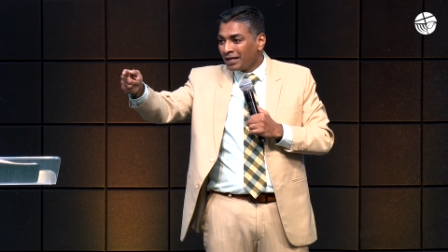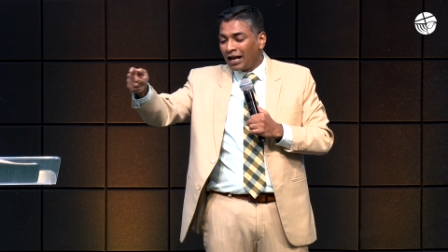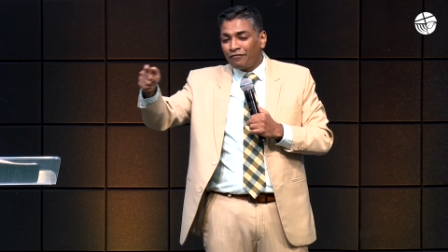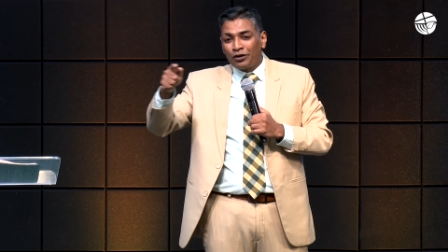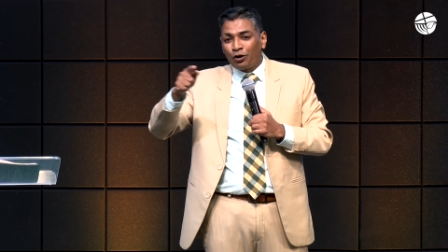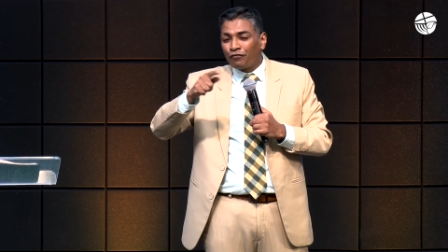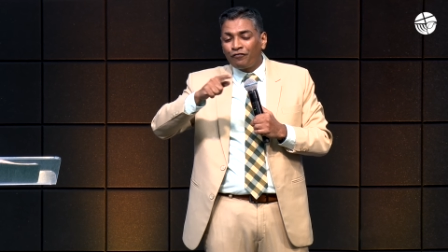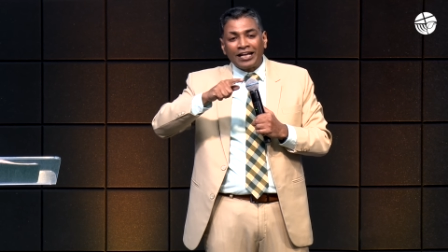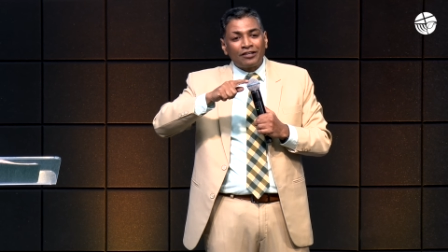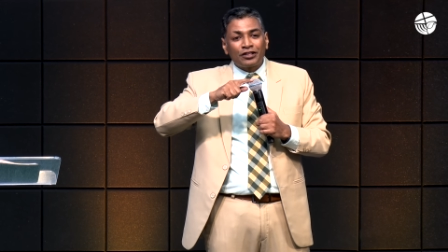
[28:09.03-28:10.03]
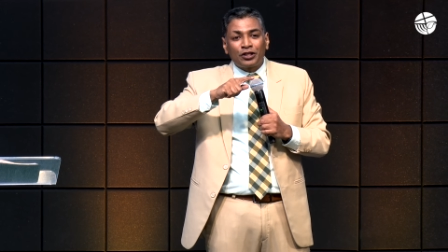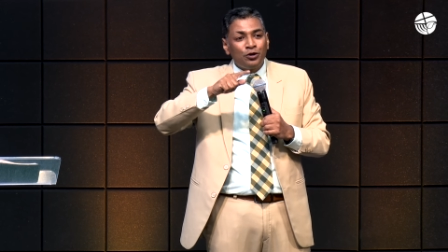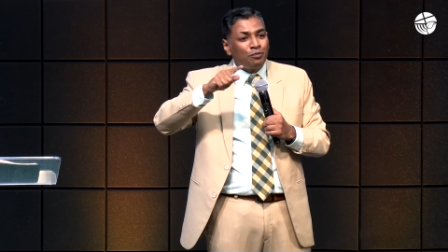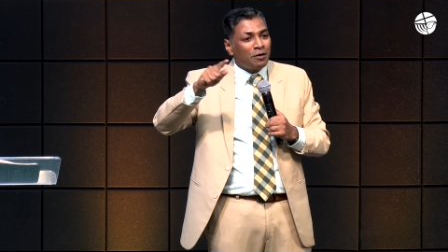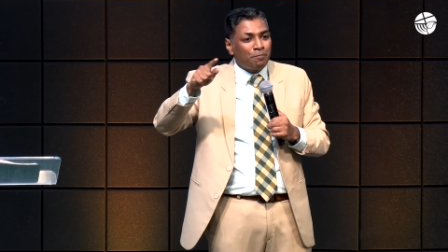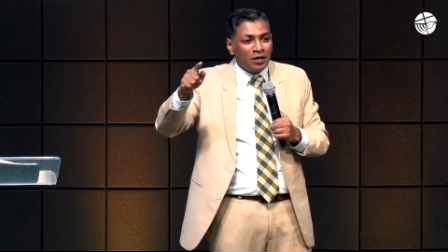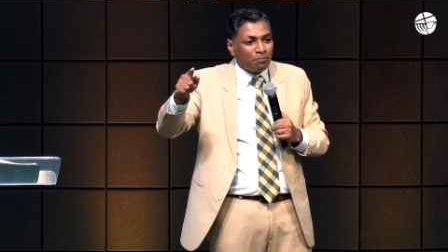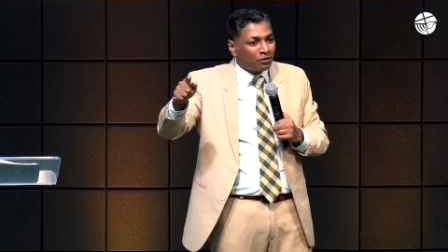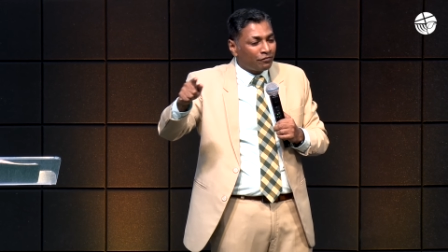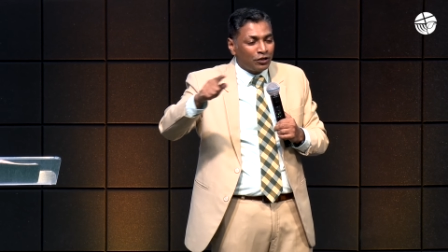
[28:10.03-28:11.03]
And we don't fight with human
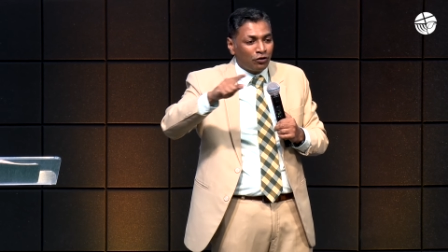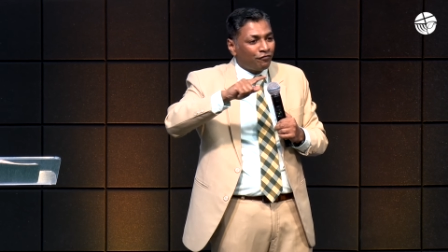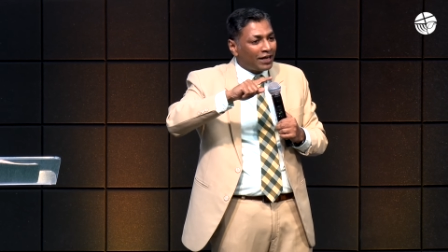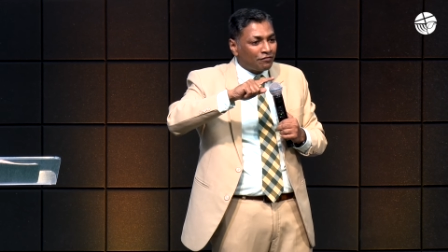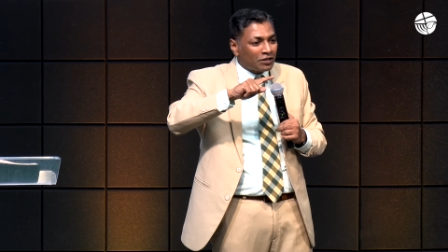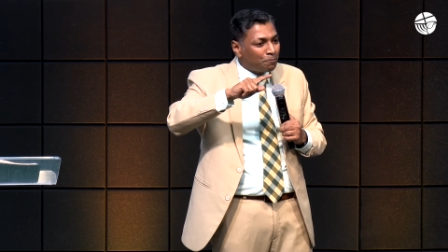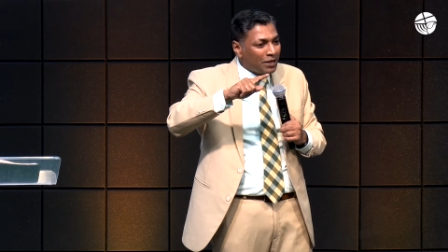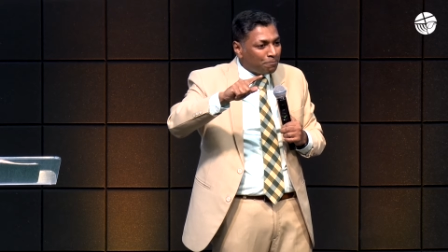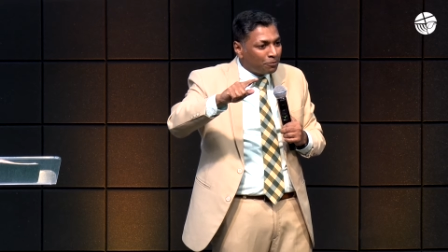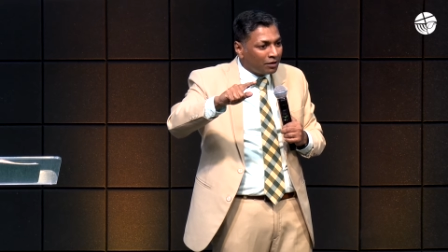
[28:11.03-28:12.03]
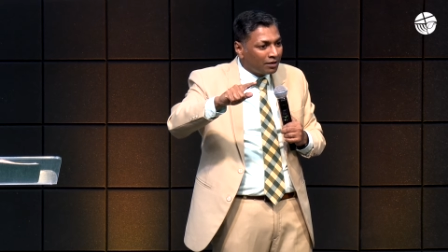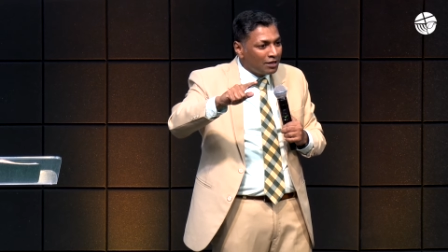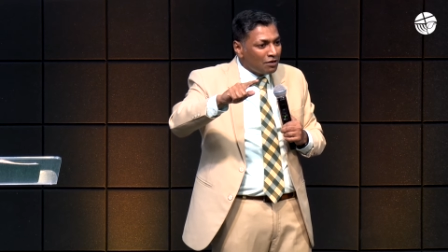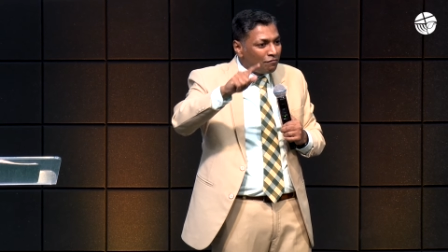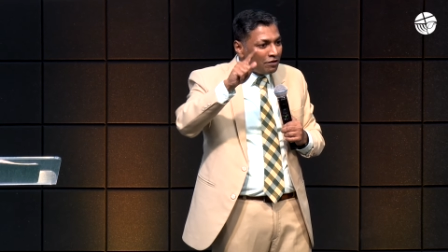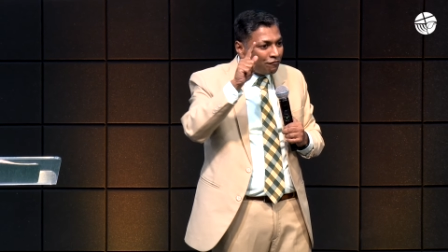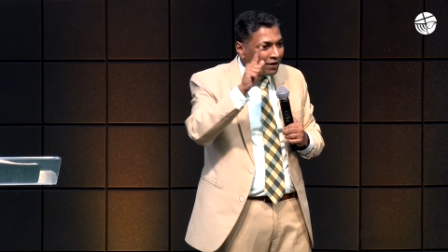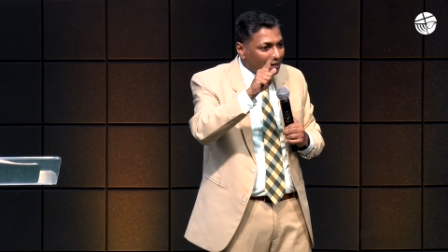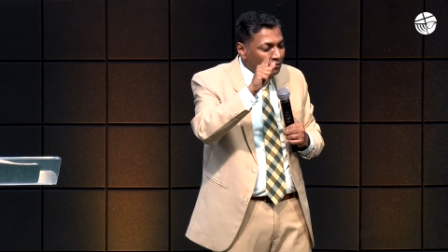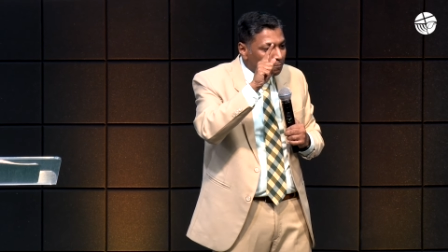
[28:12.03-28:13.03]
people. We don't fight with people. We
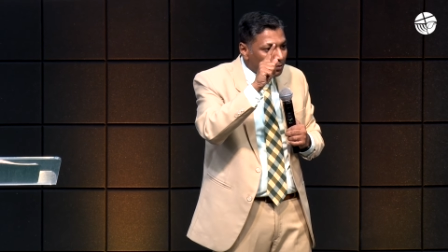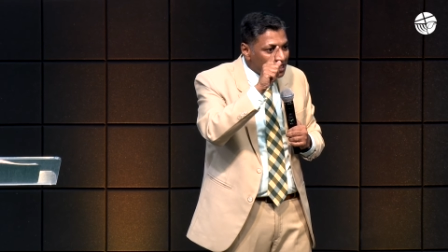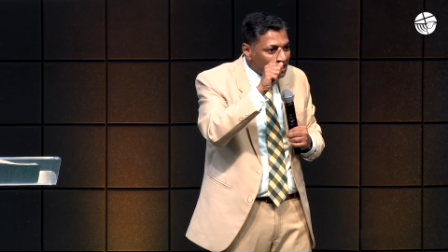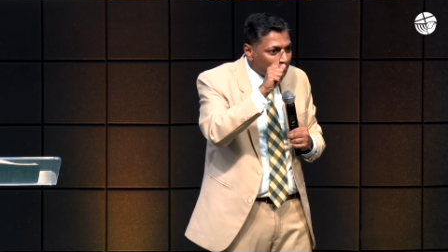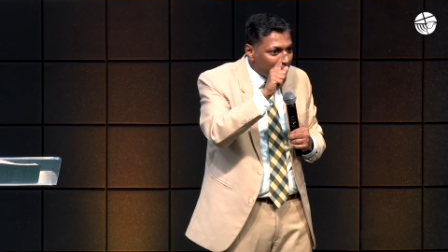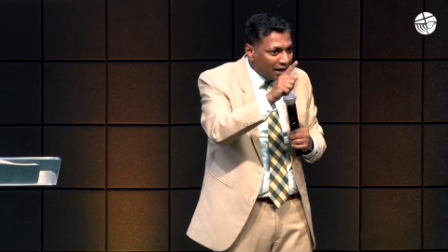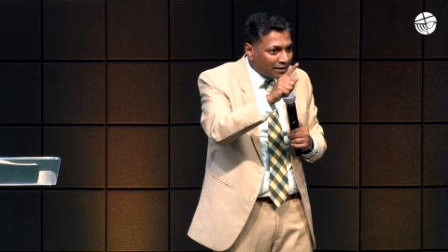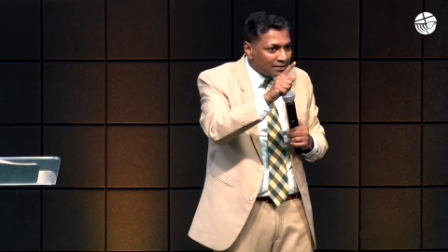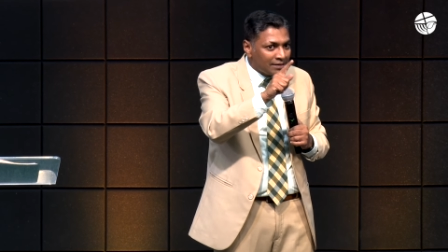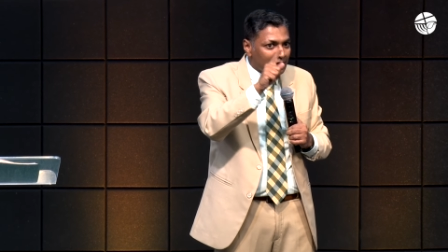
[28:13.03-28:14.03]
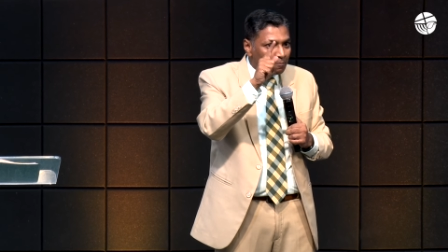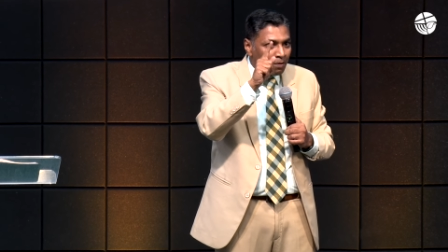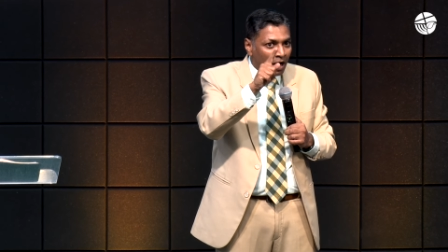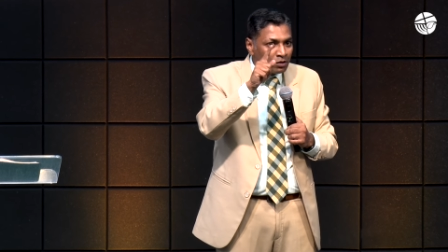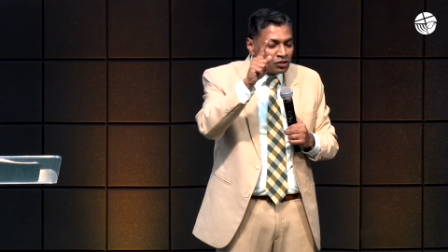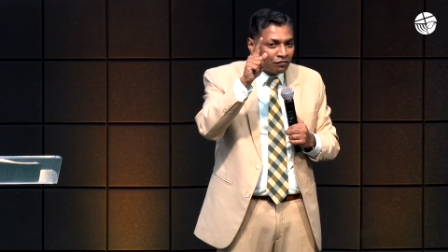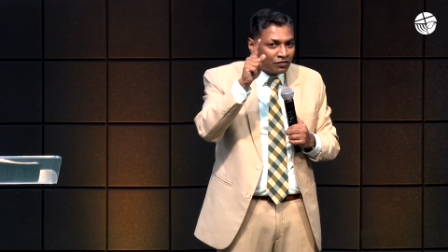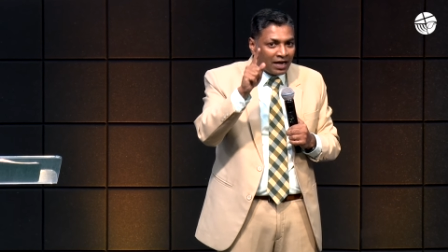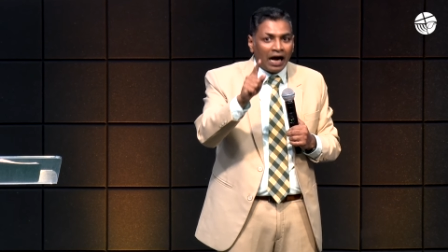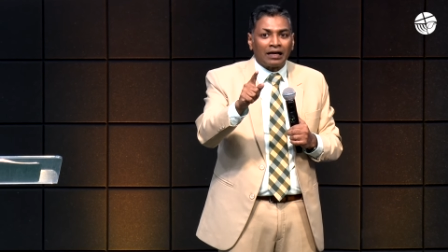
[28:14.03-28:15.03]
fight with principalities and powers of
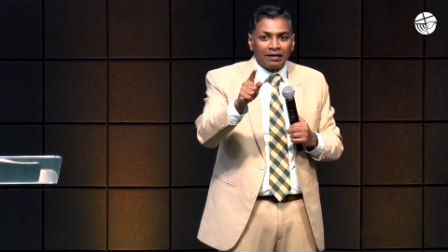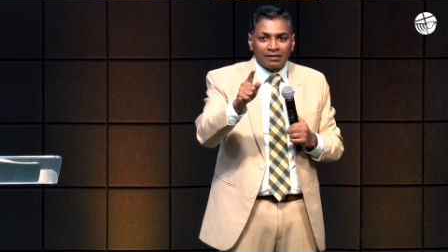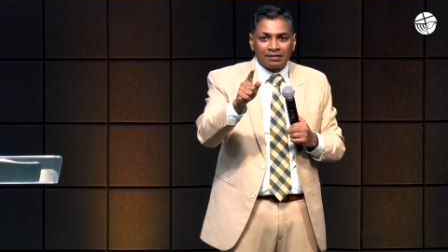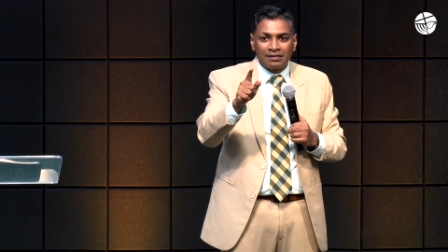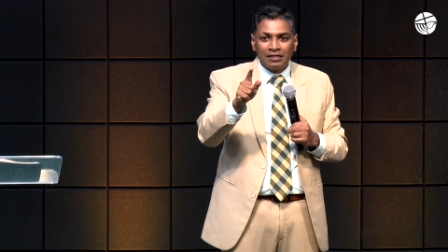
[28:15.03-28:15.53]
darkness.